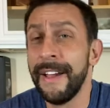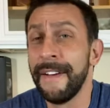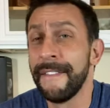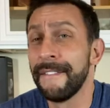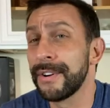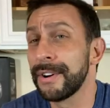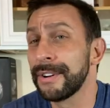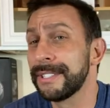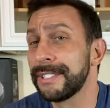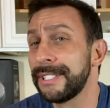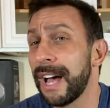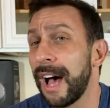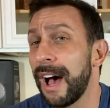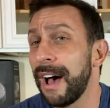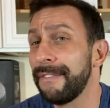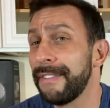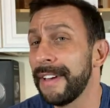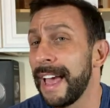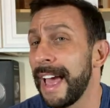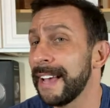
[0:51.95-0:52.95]
First
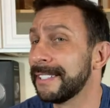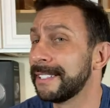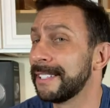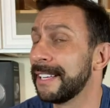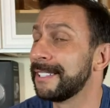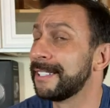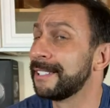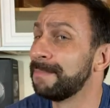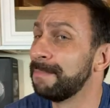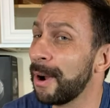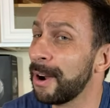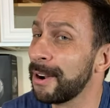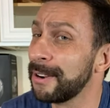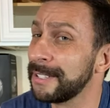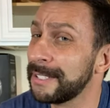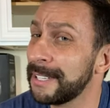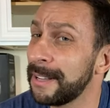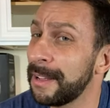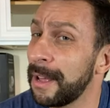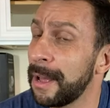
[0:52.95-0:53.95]
off, it has smart